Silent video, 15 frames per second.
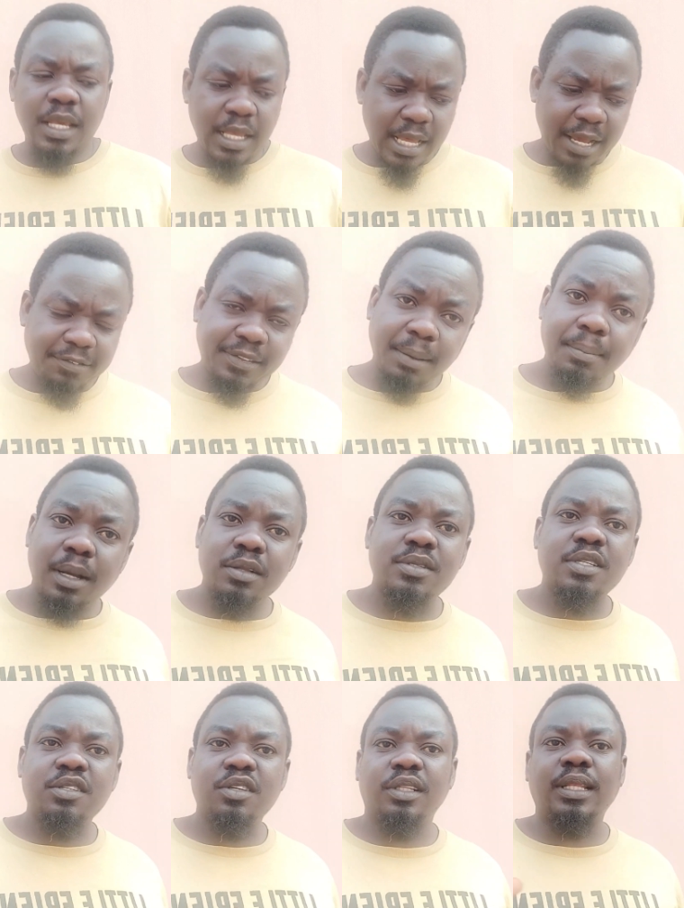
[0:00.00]
after
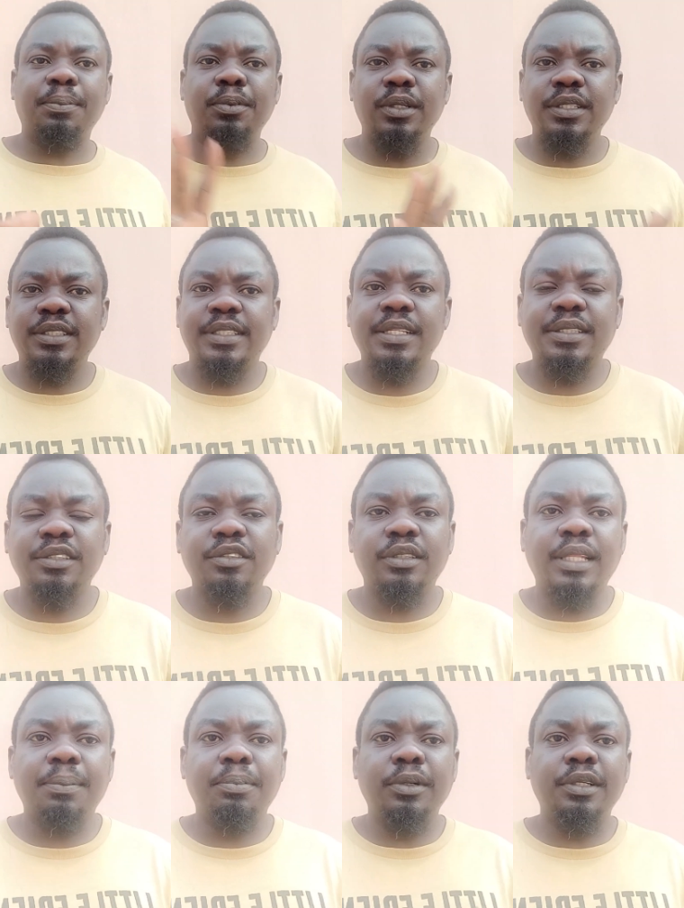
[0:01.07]
mounting your tarpaulin, setting your
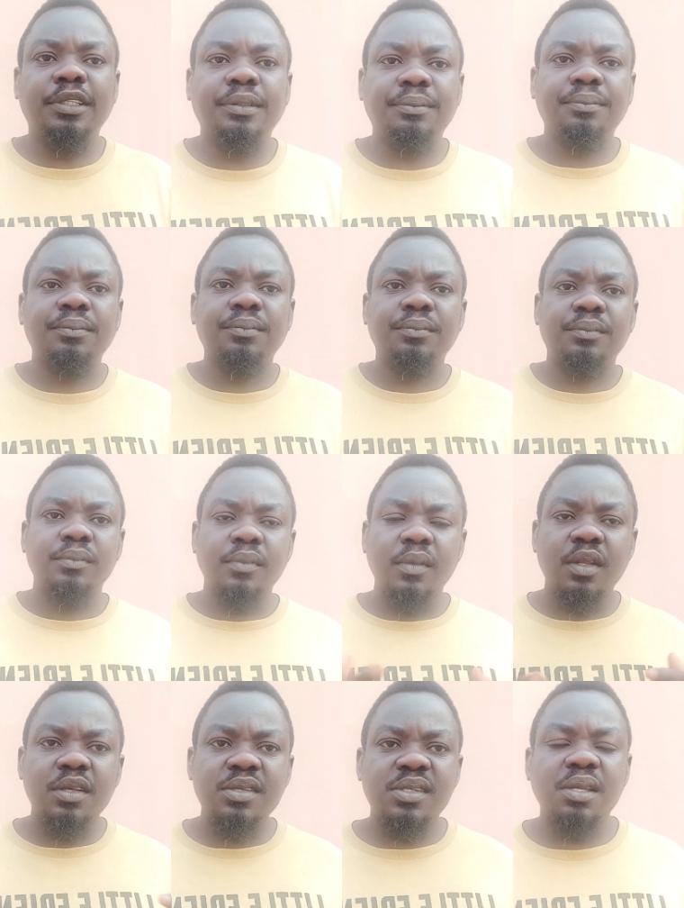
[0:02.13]
tarpaulin,
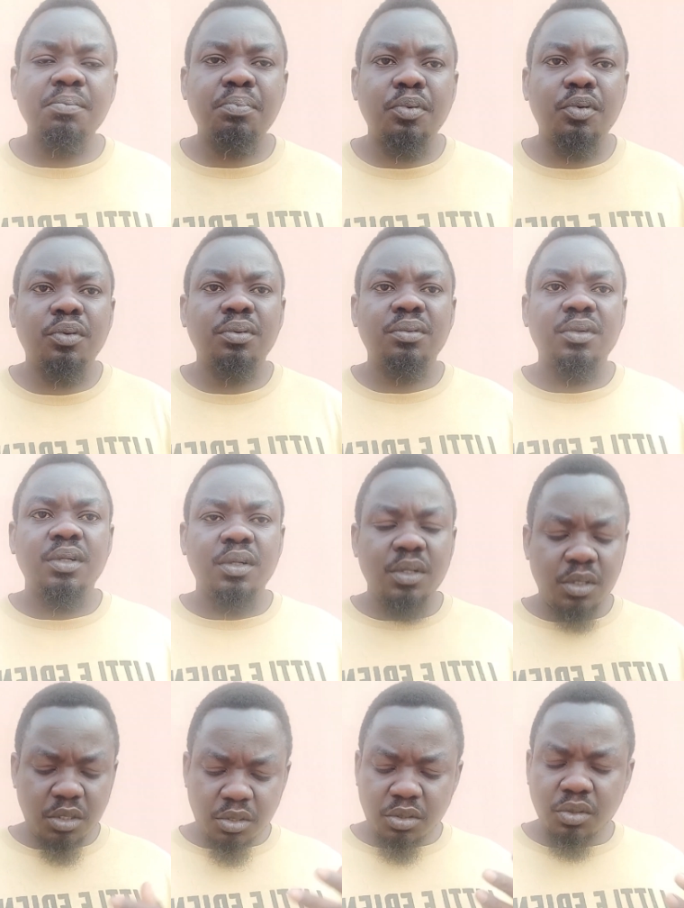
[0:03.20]
simple.
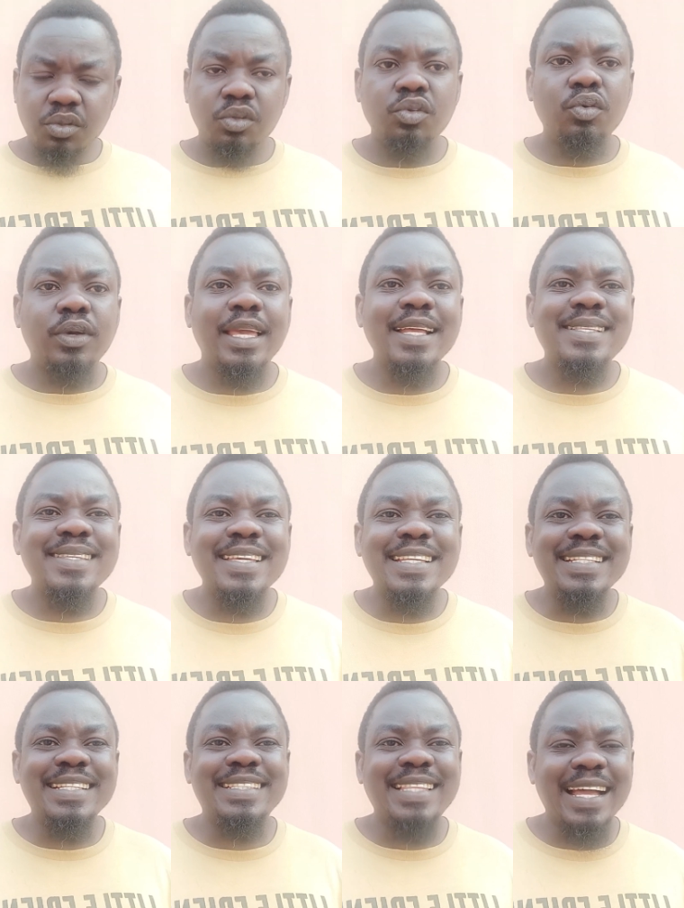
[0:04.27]
You get a
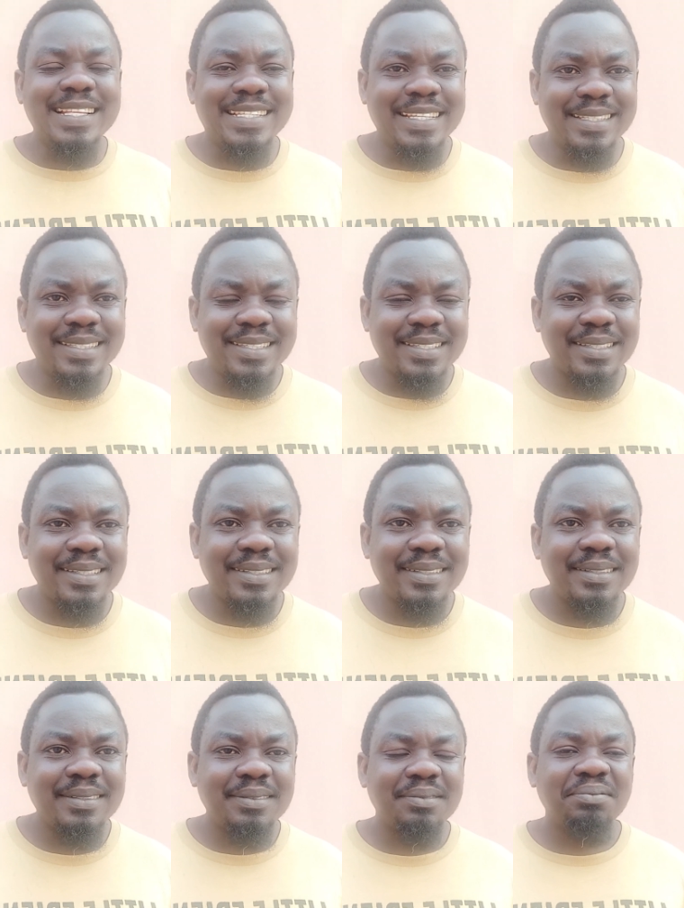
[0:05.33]
detergent.
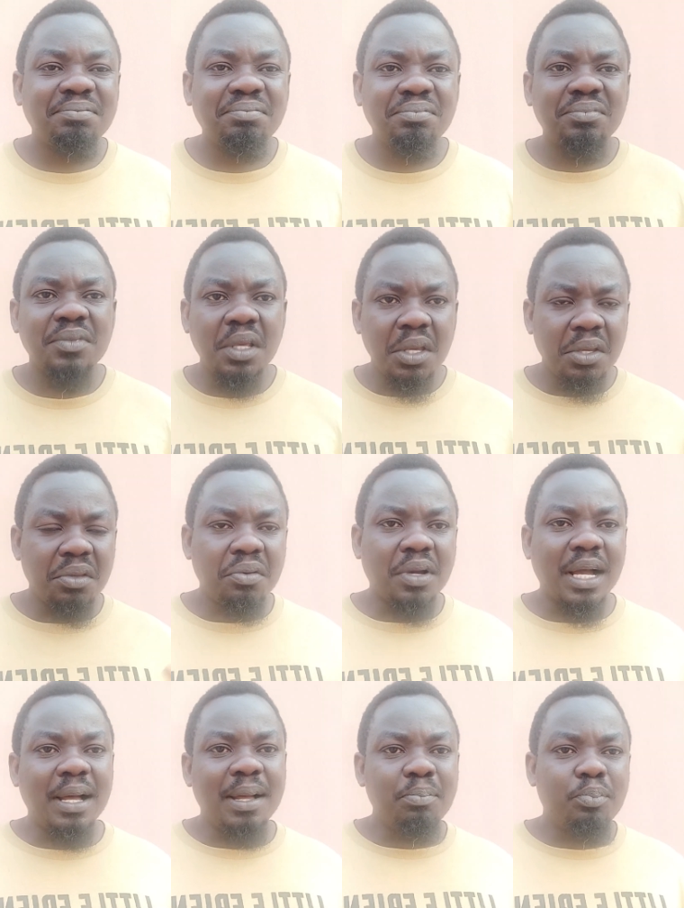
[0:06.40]
You
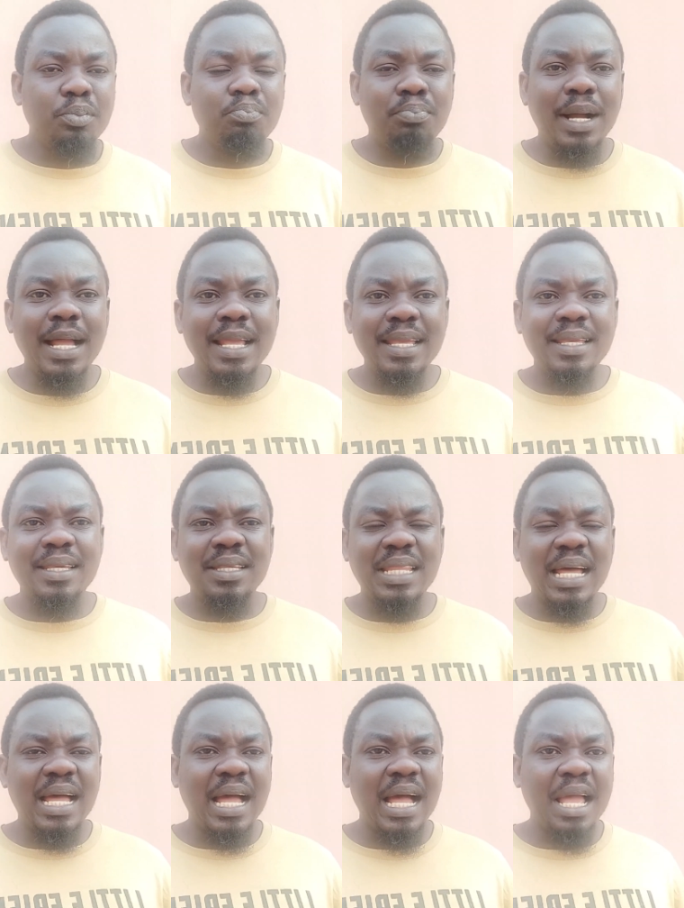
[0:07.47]
can buy
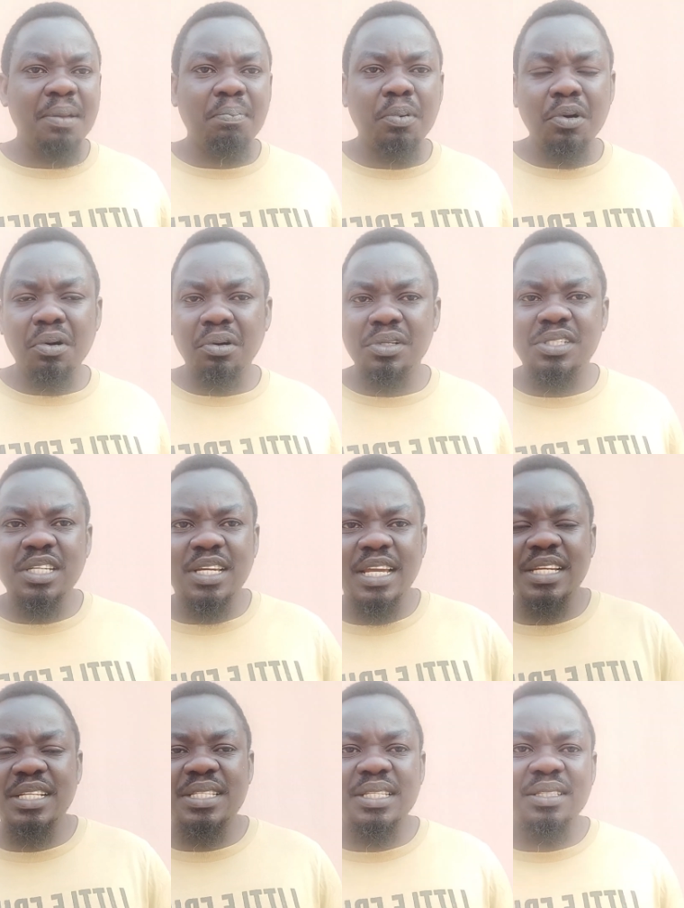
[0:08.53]
either hypo or jik,
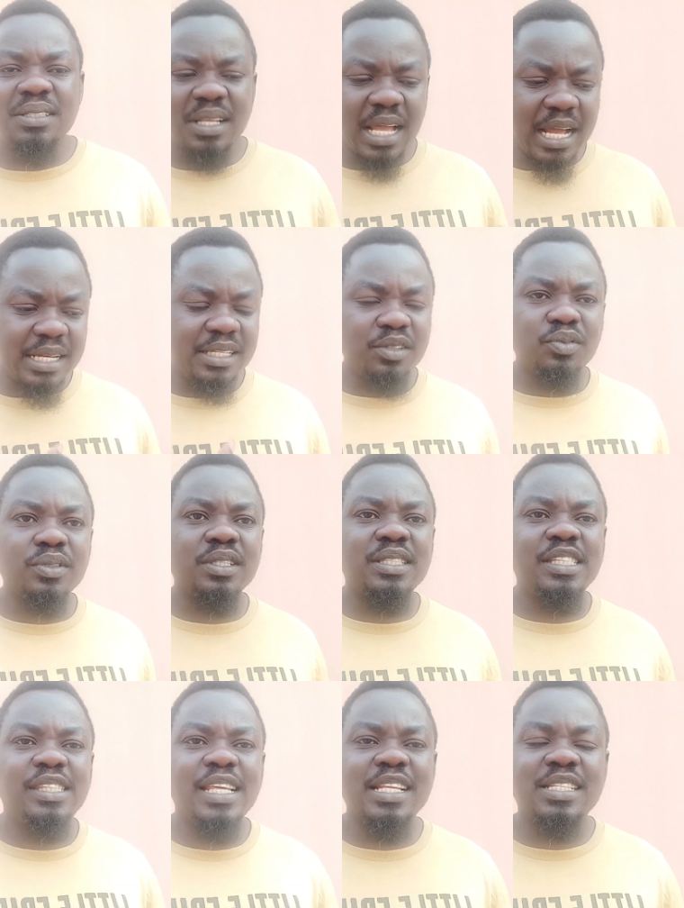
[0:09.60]
anything, add it to the
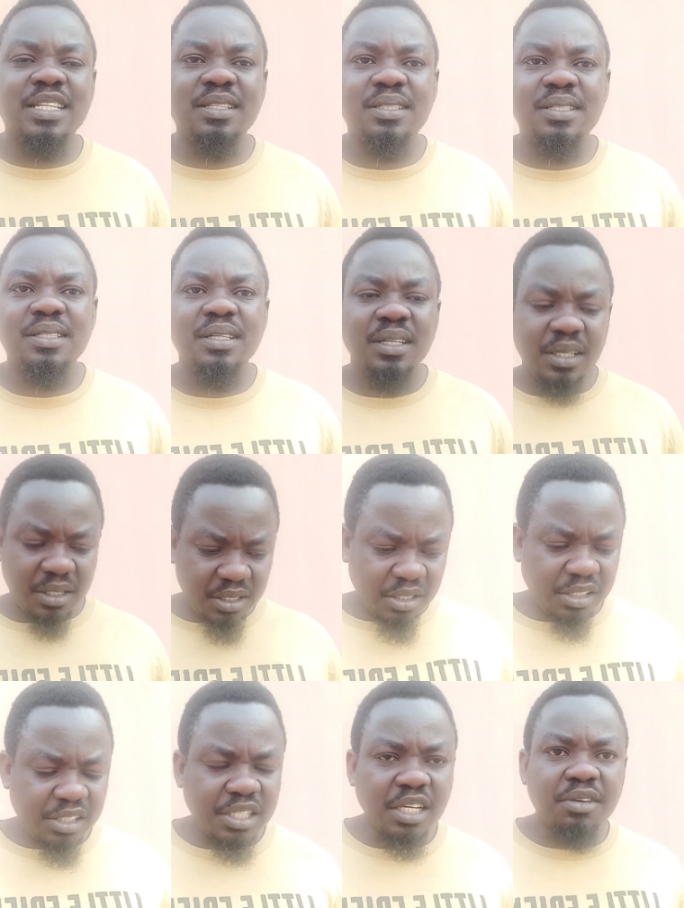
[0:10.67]
detergent,
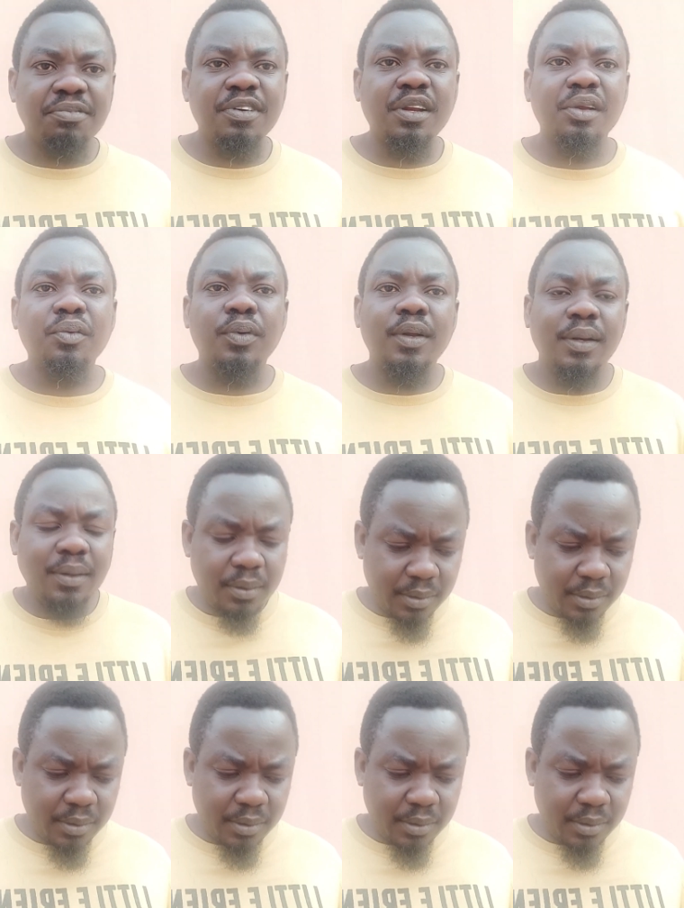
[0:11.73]
shake very well,